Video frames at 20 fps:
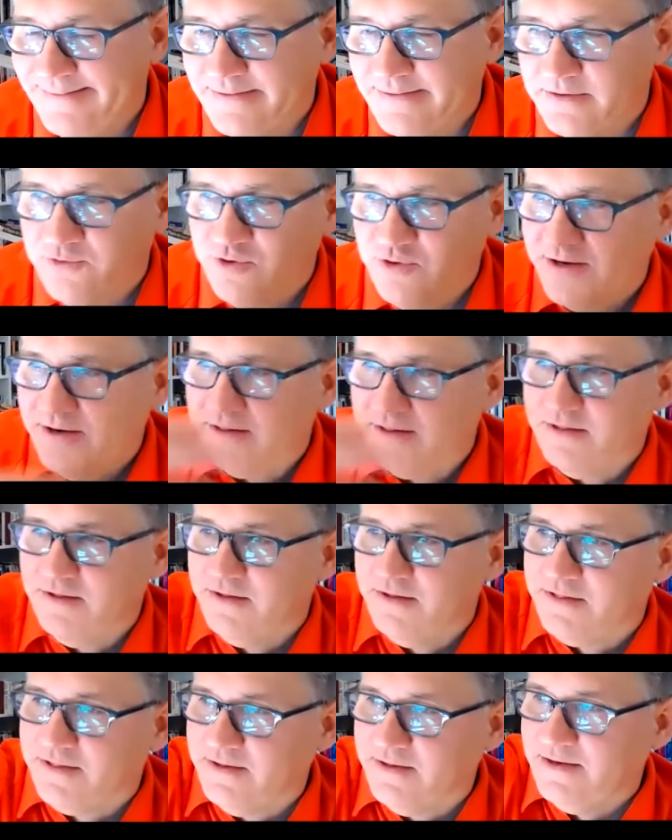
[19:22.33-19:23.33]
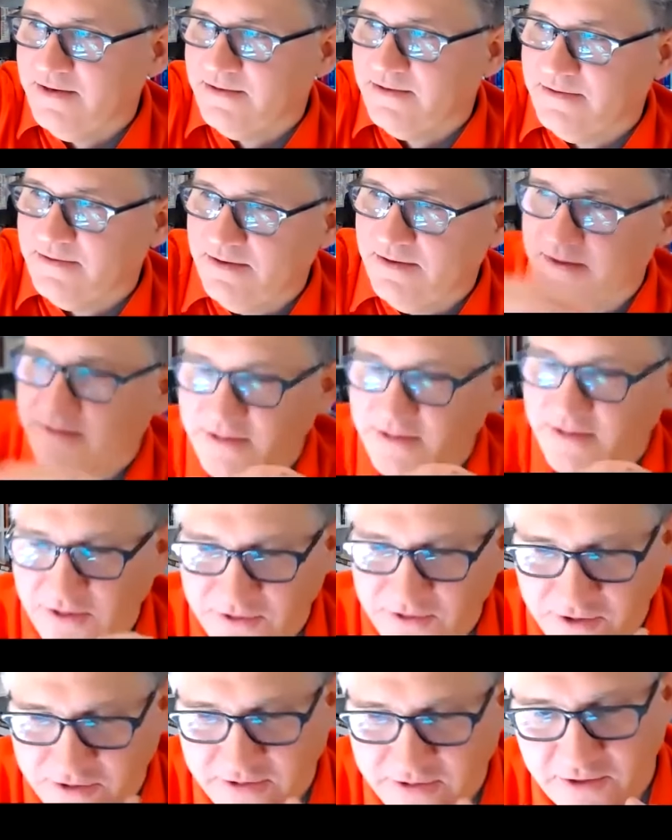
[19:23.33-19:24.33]
Genesis and at
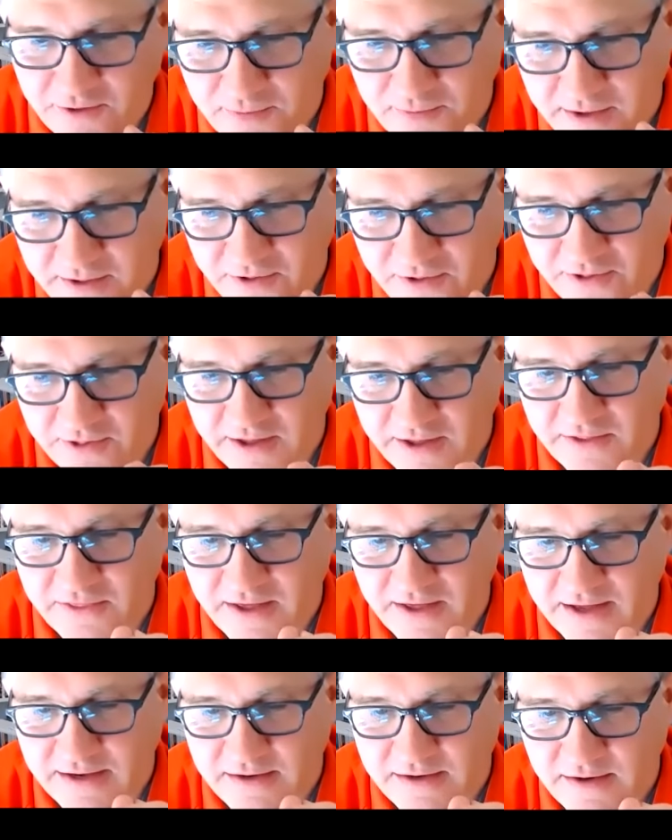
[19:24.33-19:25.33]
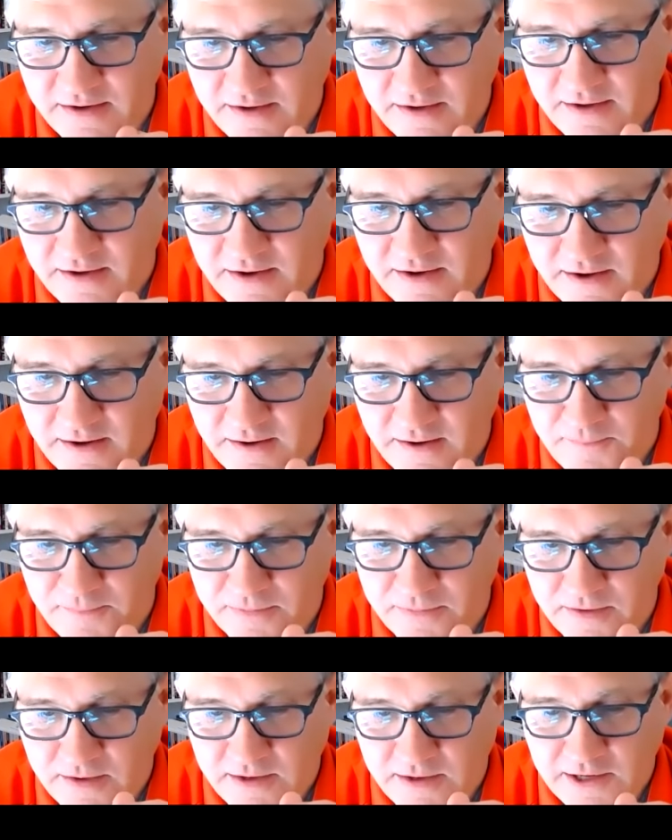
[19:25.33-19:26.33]
Celsius and other places like that.
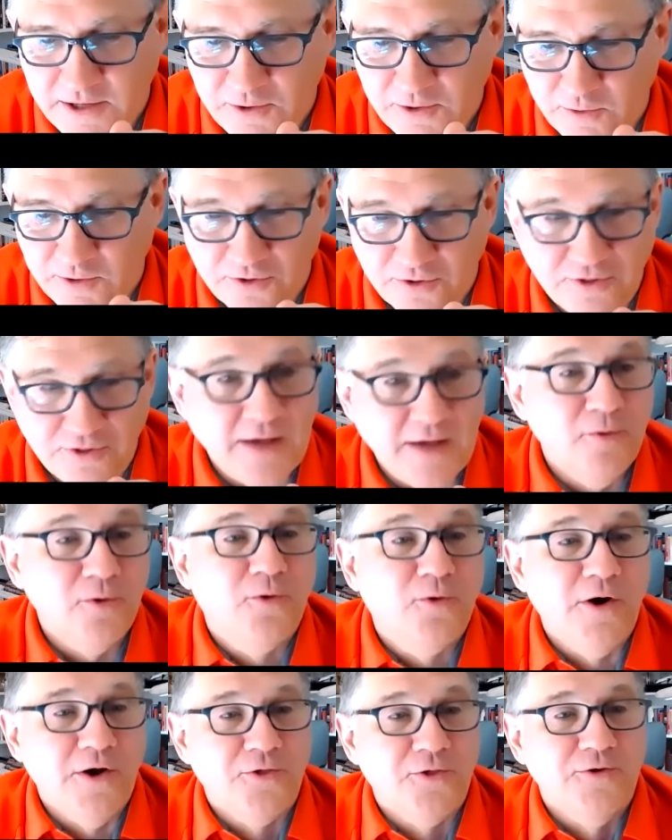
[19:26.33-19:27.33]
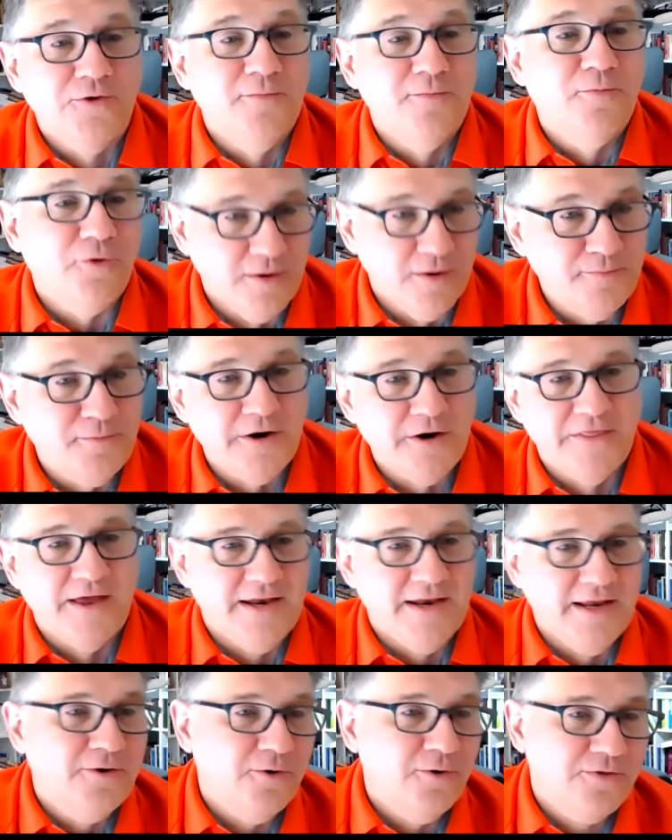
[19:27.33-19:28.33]
Stable coins are an important part of
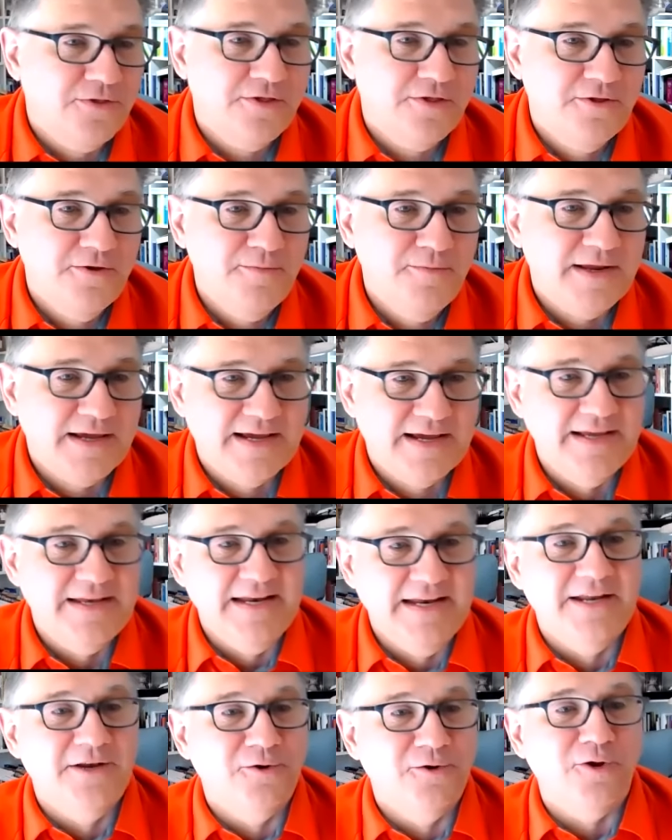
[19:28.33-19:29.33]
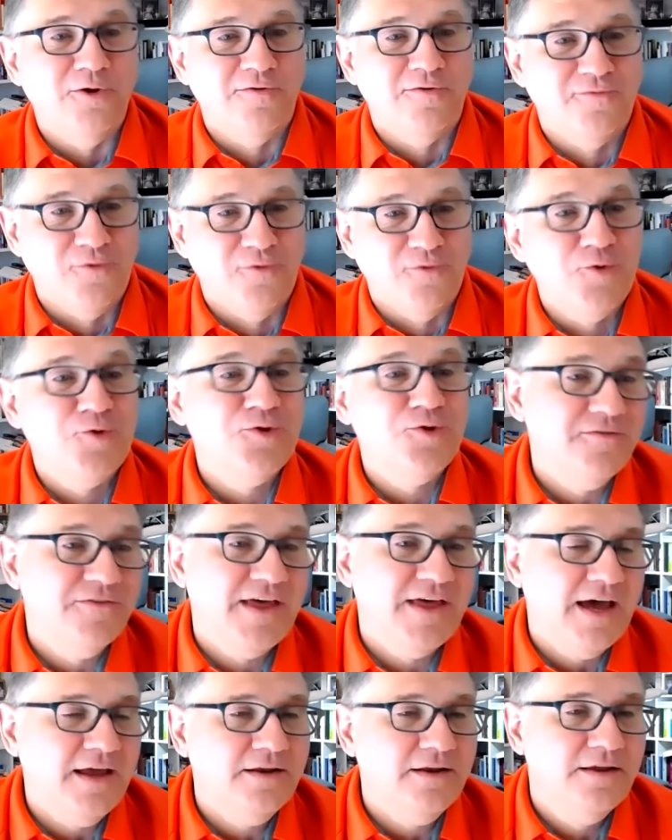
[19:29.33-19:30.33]
that ecosystem, and a Canadian dollar version of
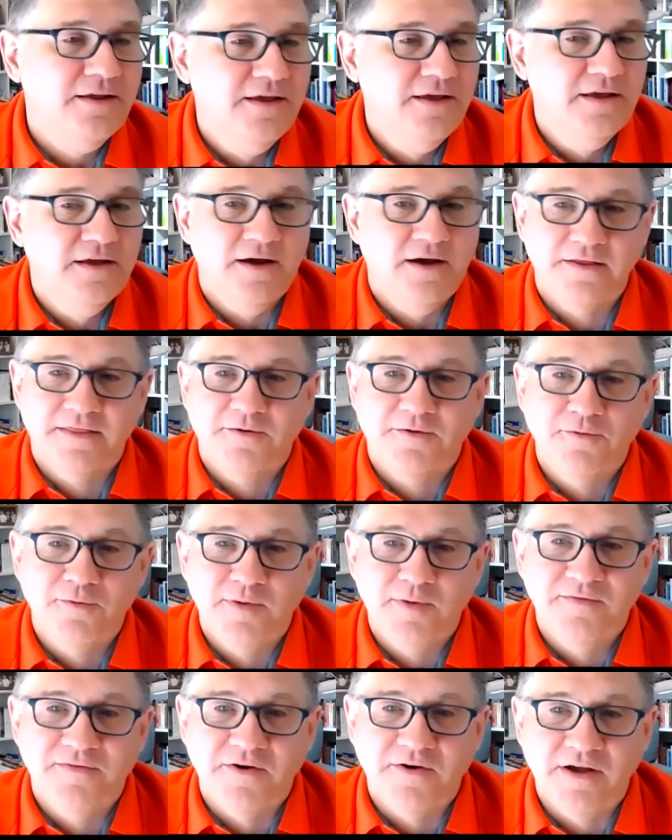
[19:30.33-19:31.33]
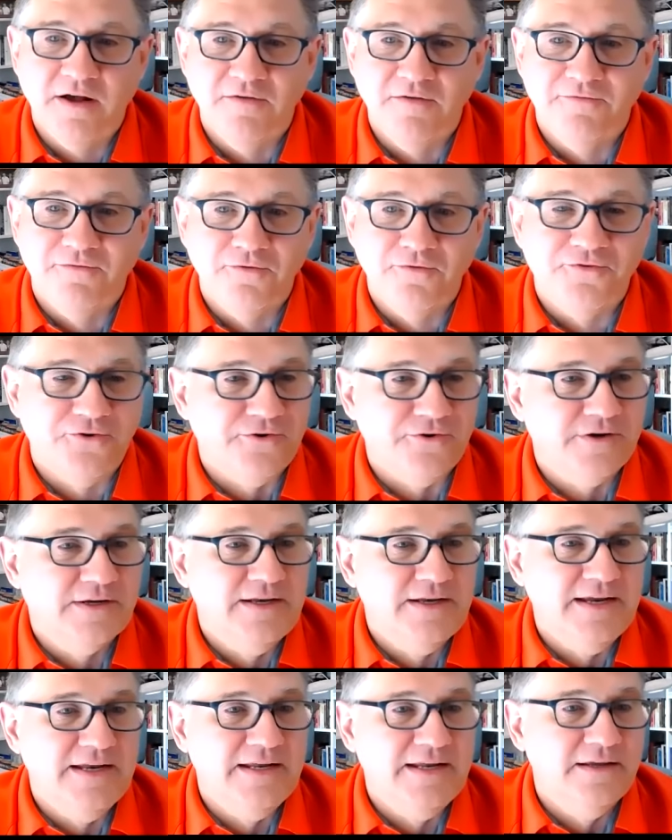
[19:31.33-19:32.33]
that I think would be very helpful for
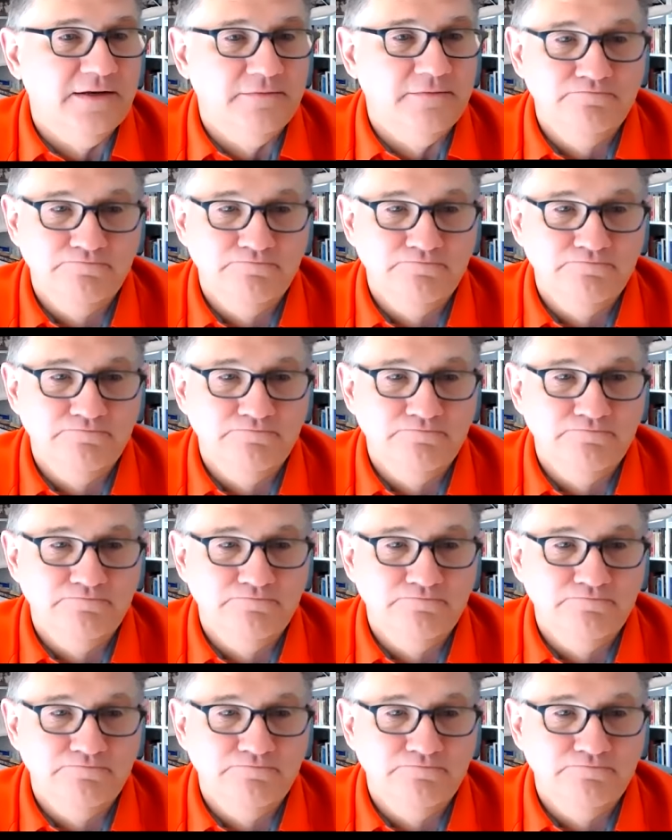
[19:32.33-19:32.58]
Canadian